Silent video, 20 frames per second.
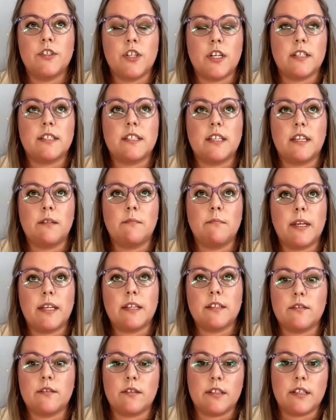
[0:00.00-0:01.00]
adjusting
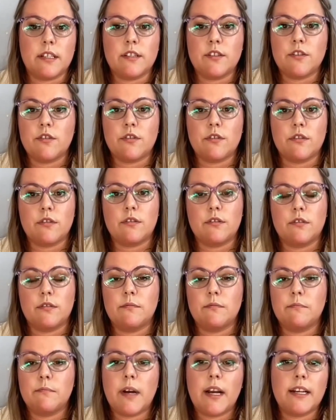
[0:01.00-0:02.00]
based on
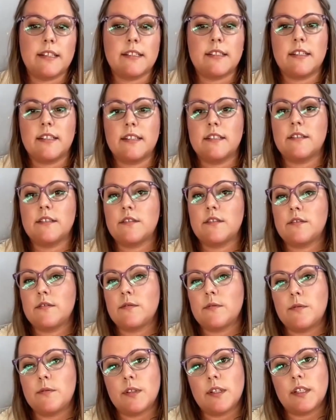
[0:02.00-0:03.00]
internal biases
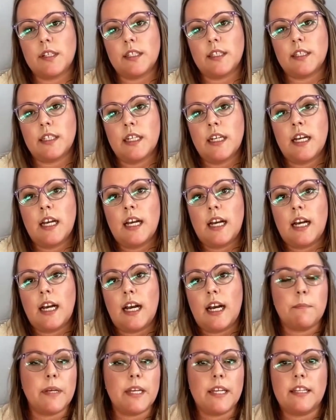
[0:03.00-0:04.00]
or
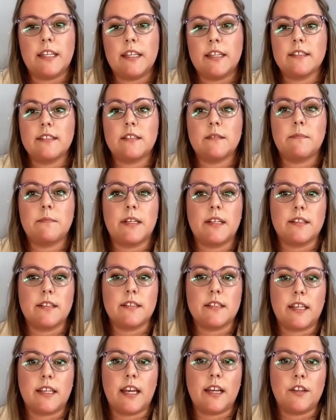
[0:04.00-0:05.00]
opinions,
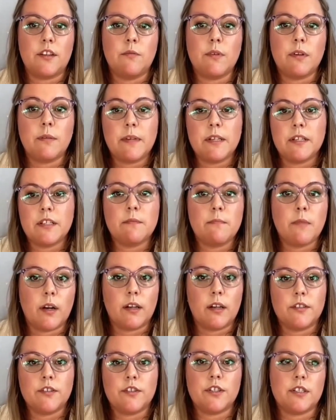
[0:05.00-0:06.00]
because again, you want to be
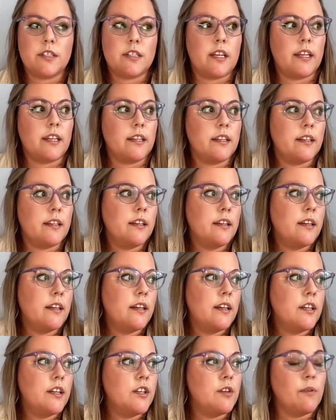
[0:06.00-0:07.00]
smart, just like
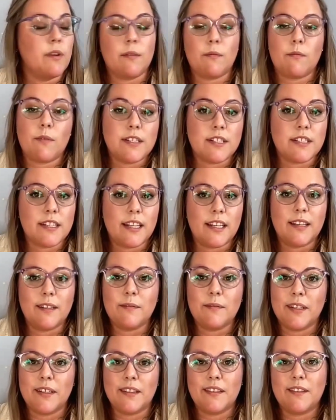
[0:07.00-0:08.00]
you want to
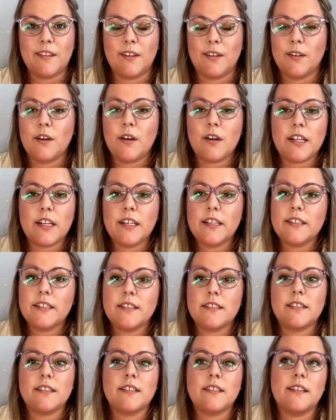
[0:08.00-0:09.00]
resonate with your
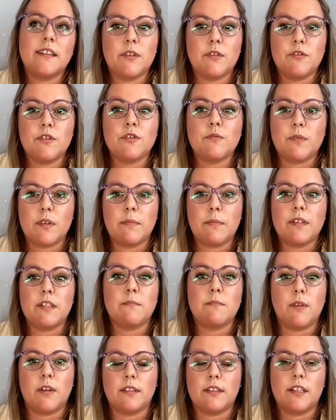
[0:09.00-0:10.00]
audience. You just want to be
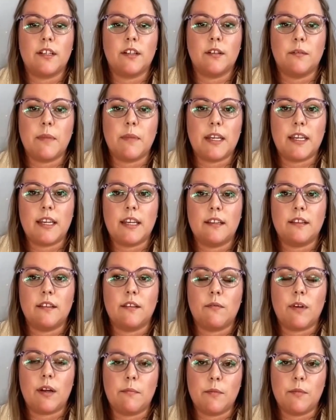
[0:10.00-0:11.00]
smart that you're making
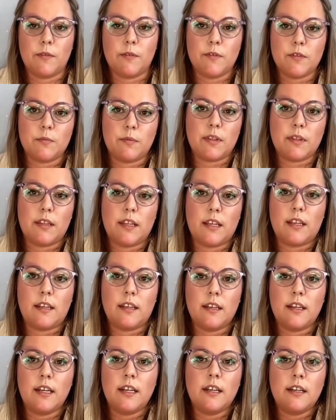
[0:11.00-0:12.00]
the right moves with
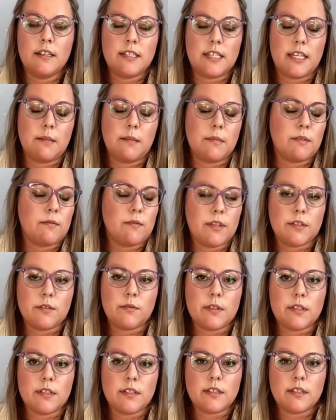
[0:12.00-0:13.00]
the team and
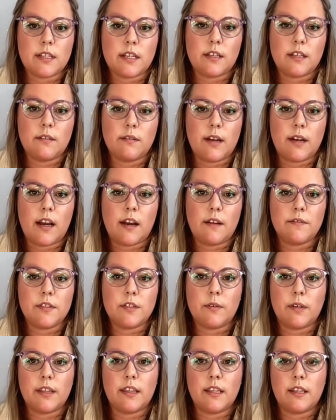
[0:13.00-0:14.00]
resources that you have.
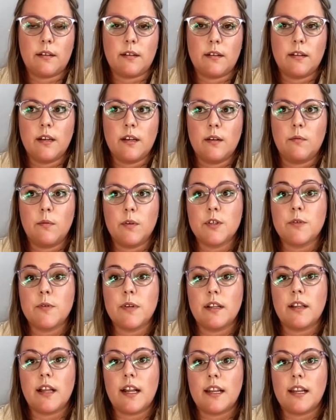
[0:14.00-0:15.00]
So I think we're
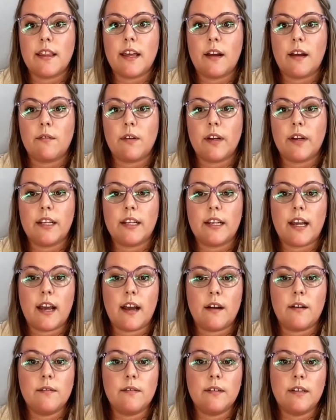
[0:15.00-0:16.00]
doing a lot of that right
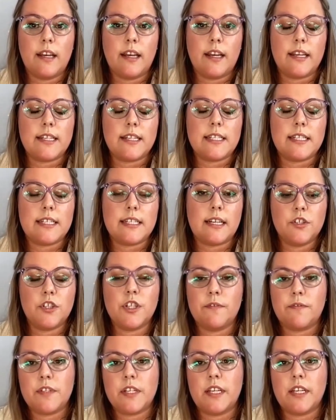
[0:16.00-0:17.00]
now and
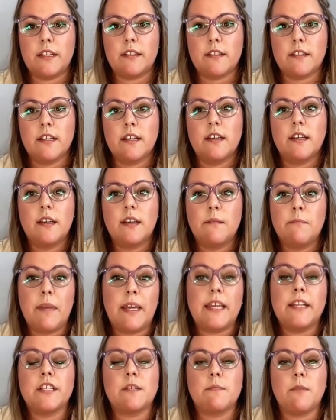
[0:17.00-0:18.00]

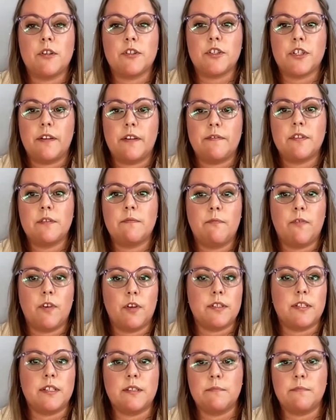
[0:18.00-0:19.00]
making small shifts
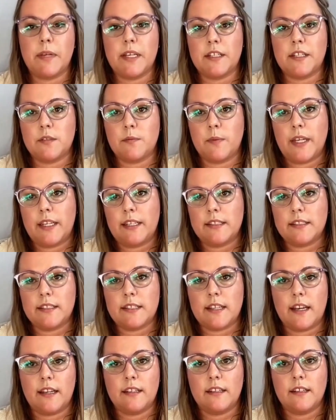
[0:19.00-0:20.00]
versus big
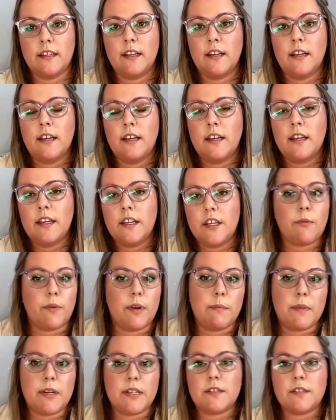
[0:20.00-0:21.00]
swings that
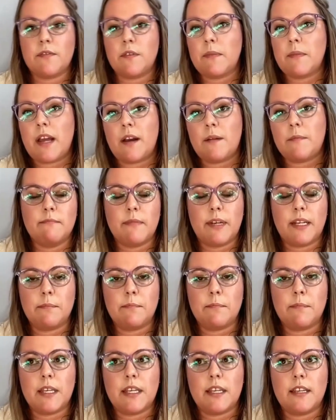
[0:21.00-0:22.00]
3 months from now
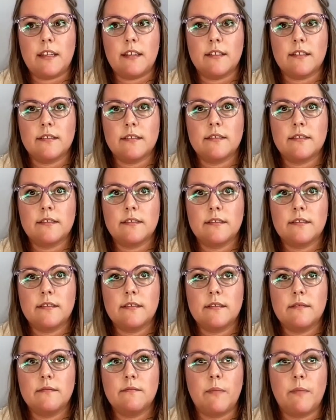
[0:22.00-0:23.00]
might
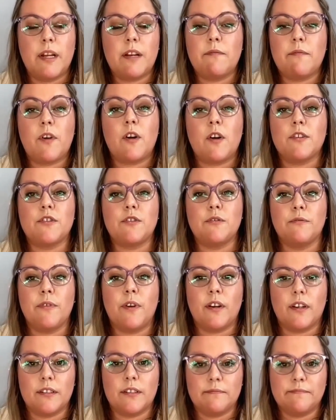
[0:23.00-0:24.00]
have gone too
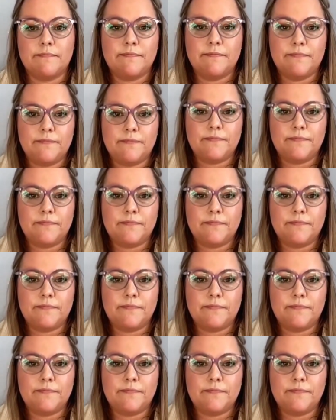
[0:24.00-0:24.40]
far.